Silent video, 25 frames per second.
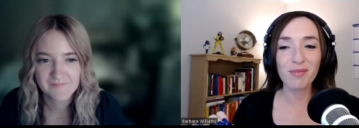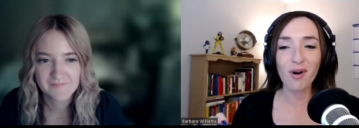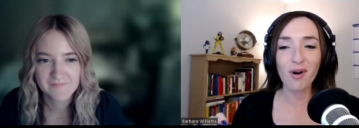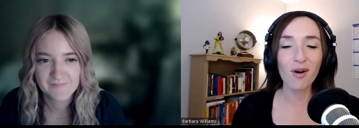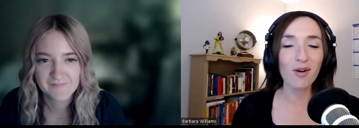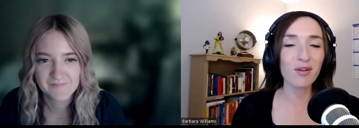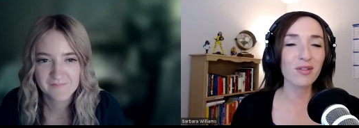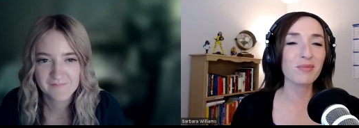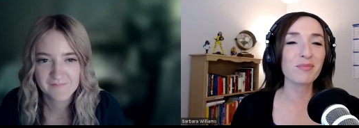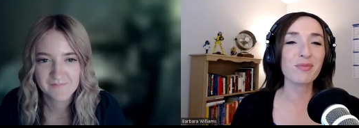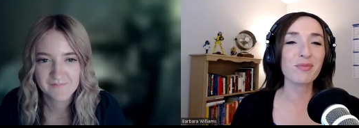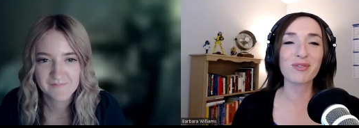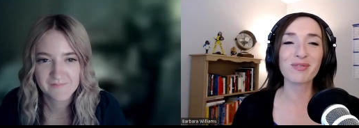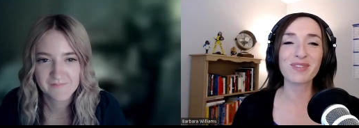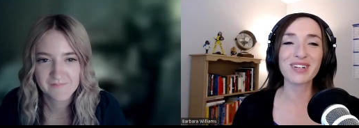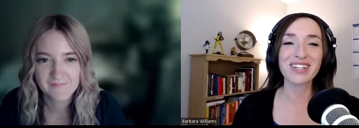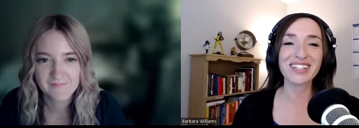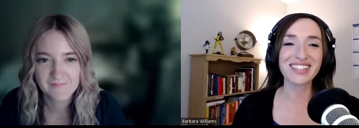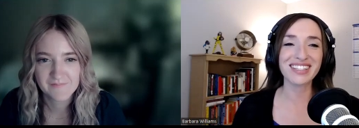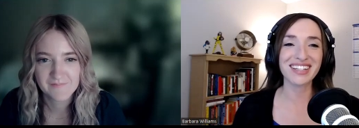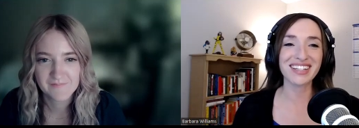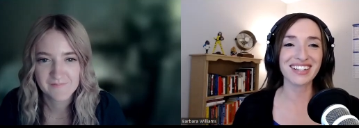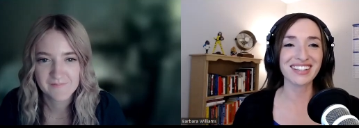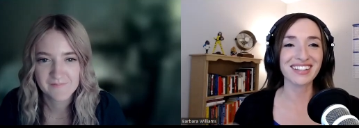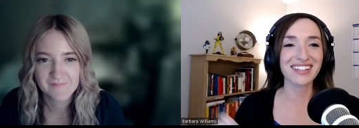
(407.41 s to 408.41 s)
Speaker 1: all the more
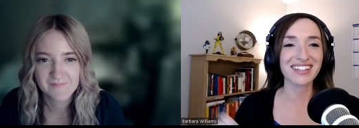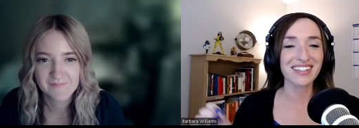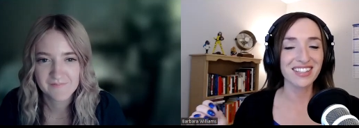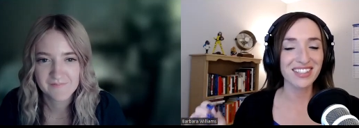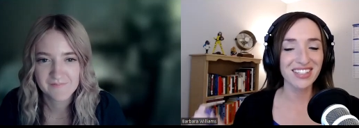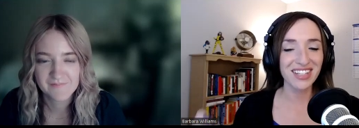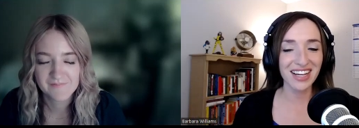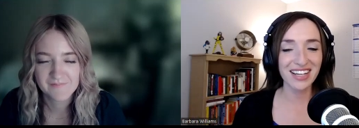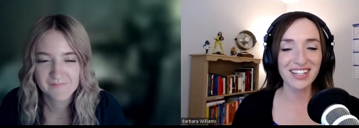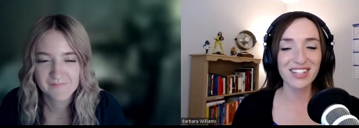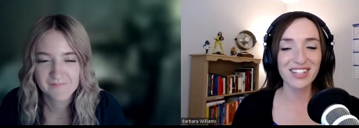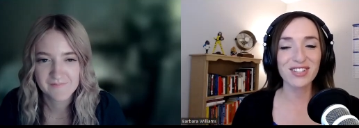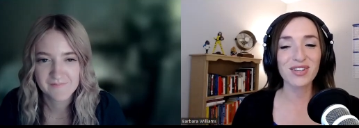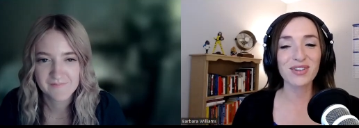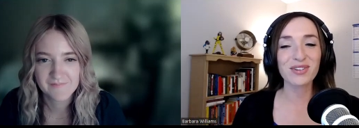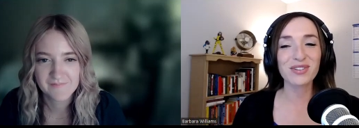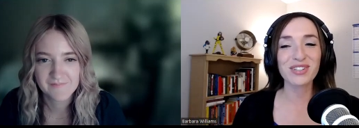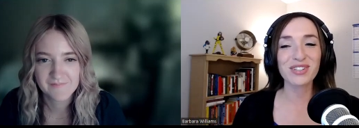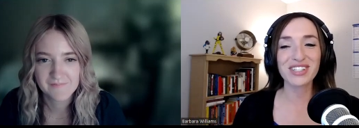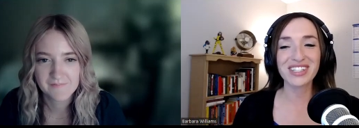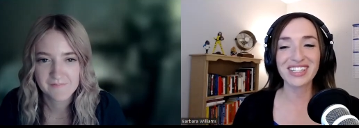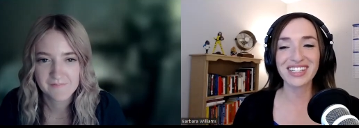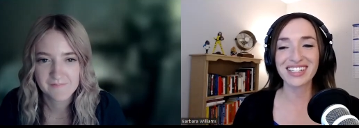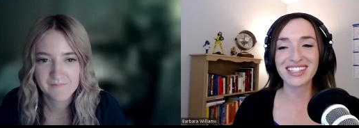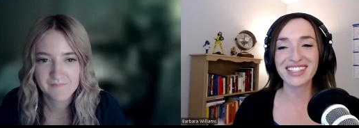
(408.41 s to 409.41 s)
reason change
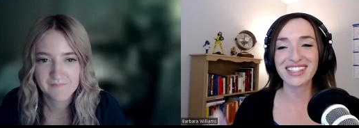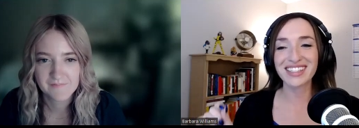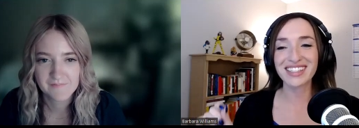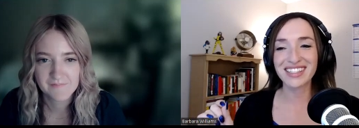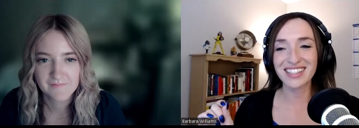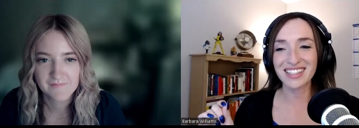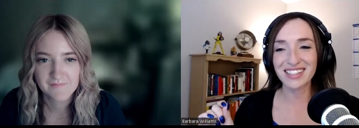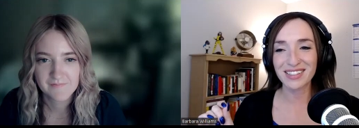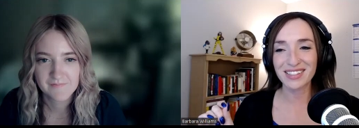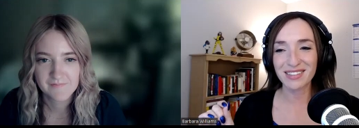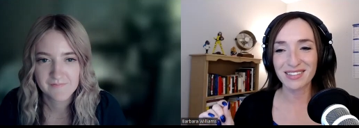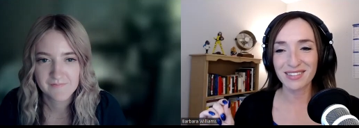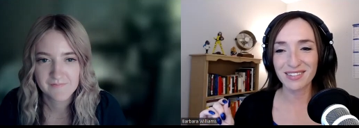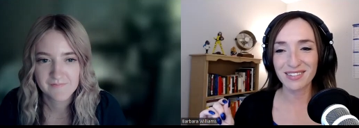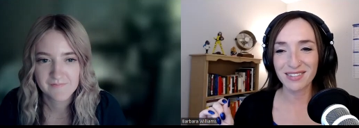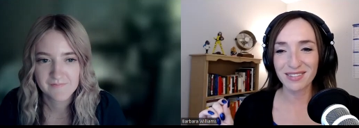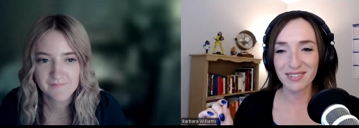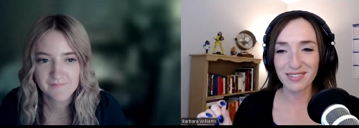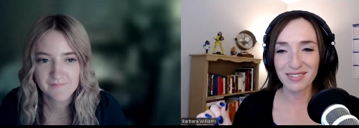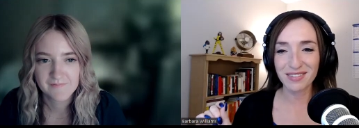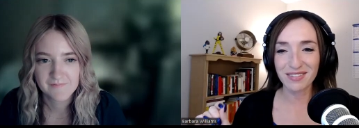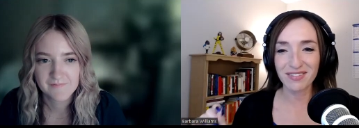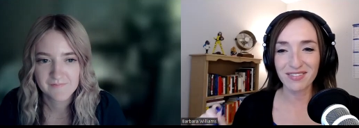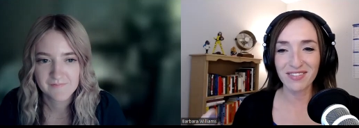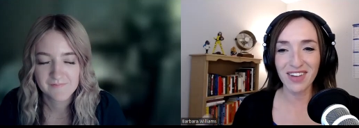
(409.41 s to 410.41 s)
those sheets
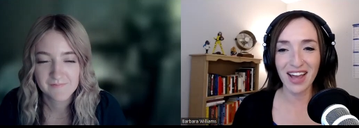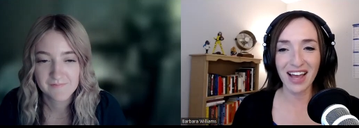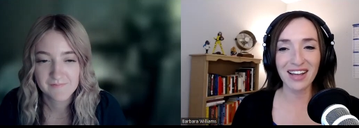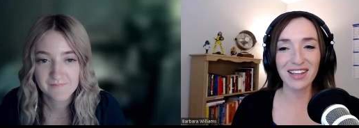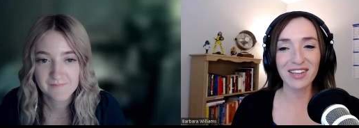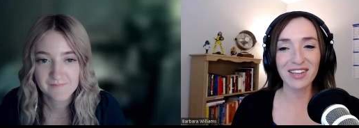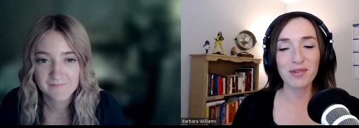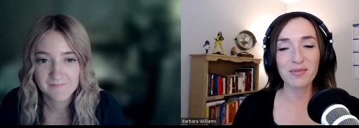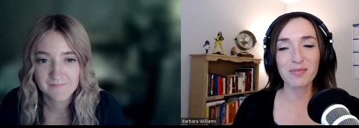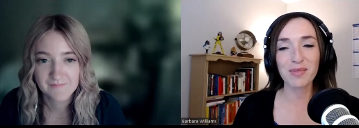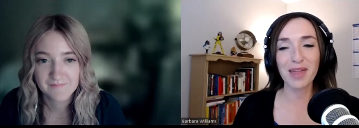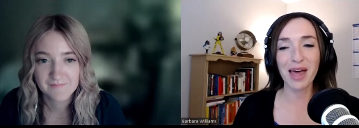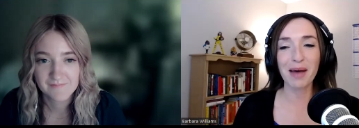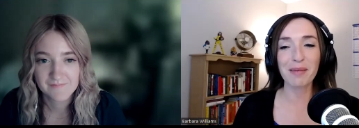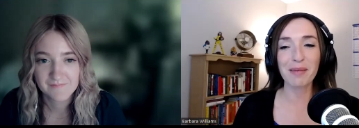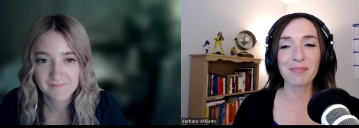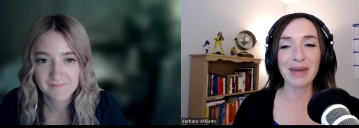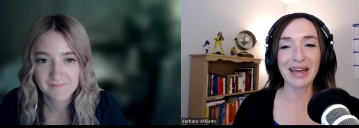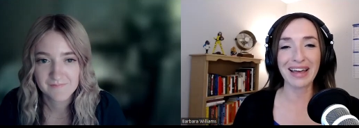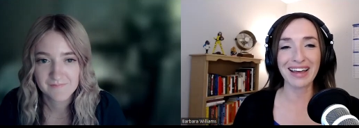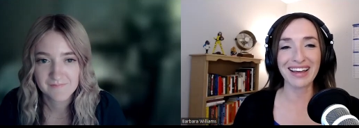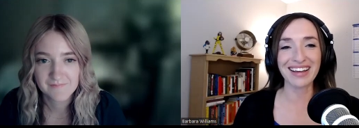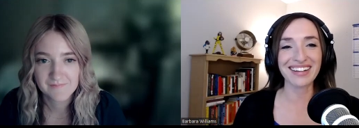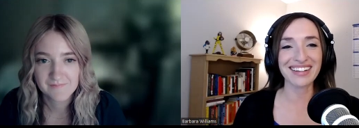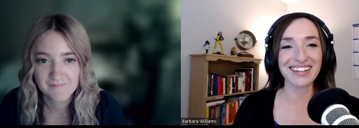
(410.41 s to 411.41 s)
vacuum that
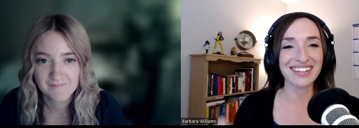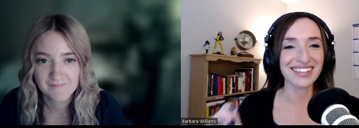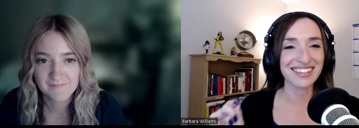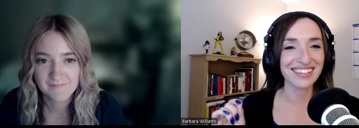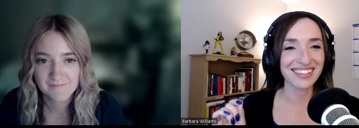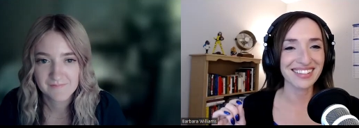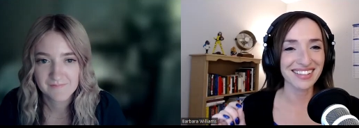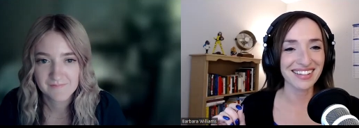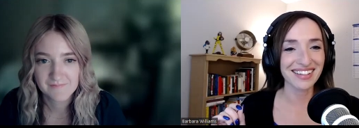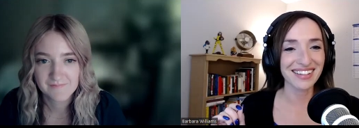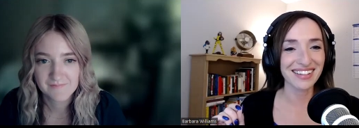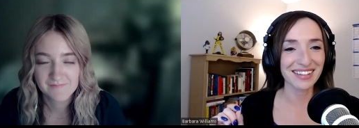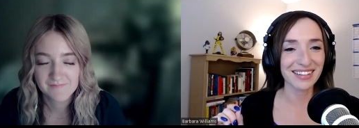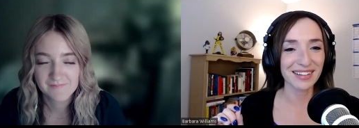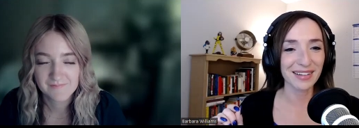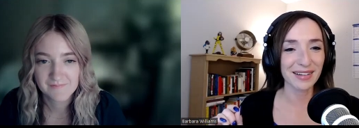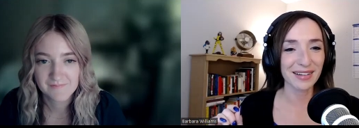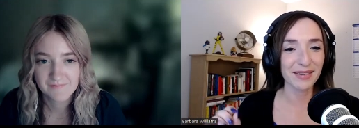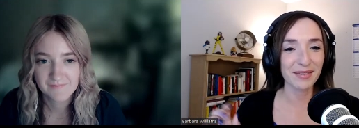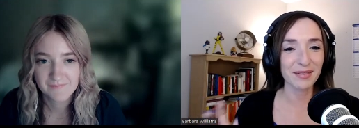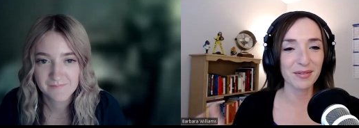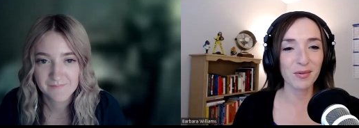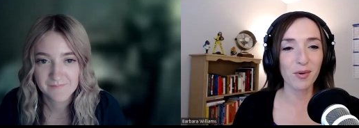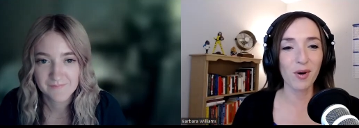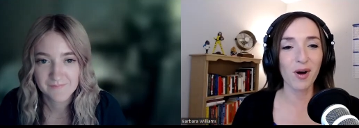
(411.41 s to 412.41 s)
bed
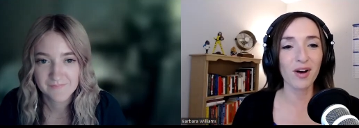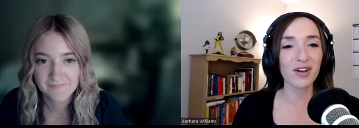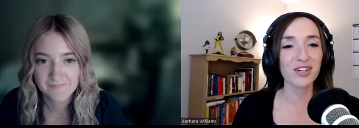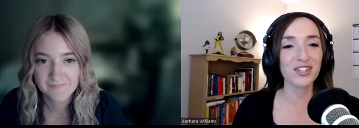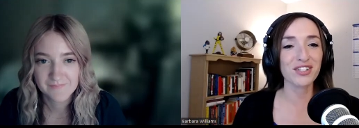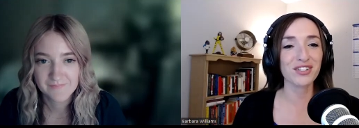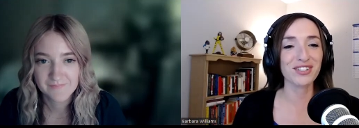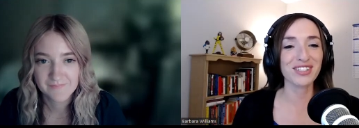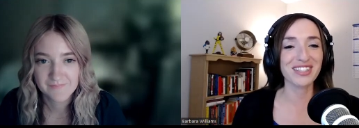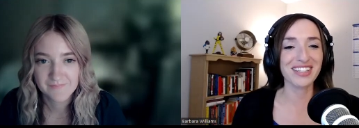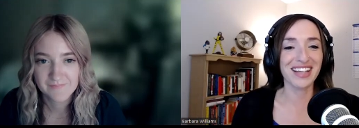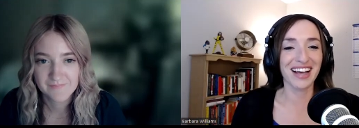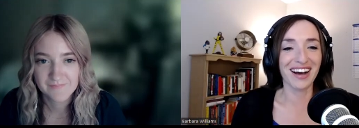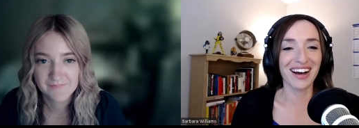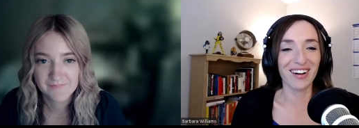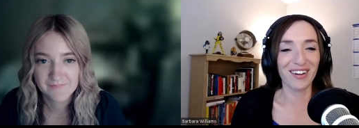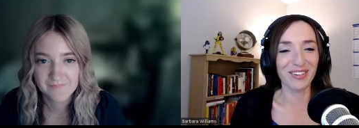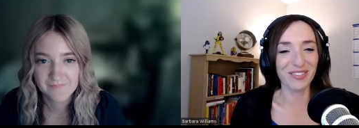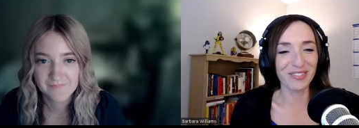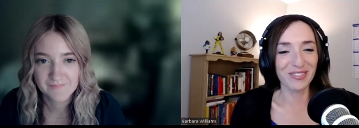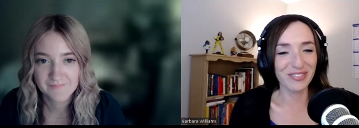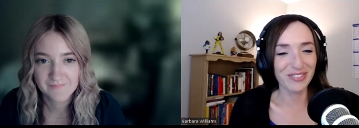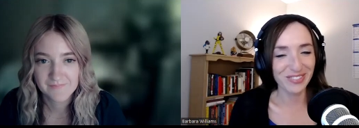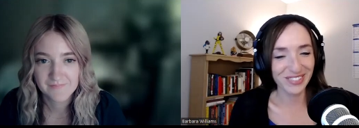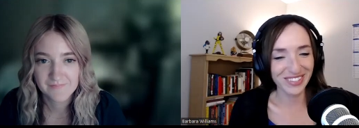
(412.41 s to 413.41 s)
wash
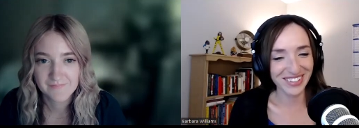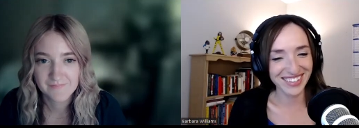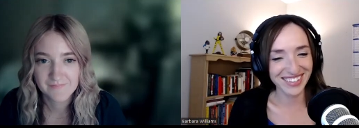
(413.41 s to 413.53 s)
yourself